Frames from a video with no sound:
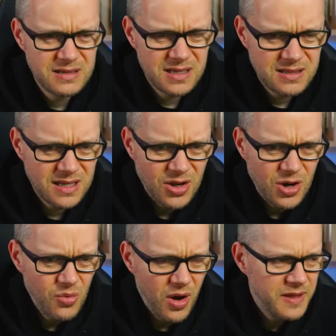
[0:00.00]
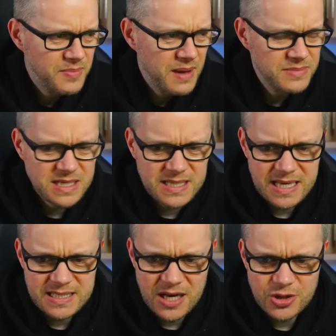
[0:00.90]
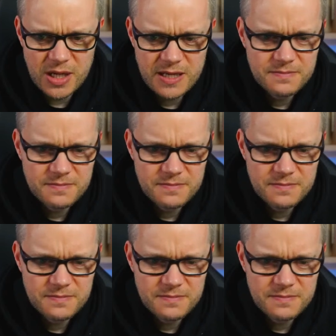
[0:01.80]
I, I don't know why there'd be empty seats, actually.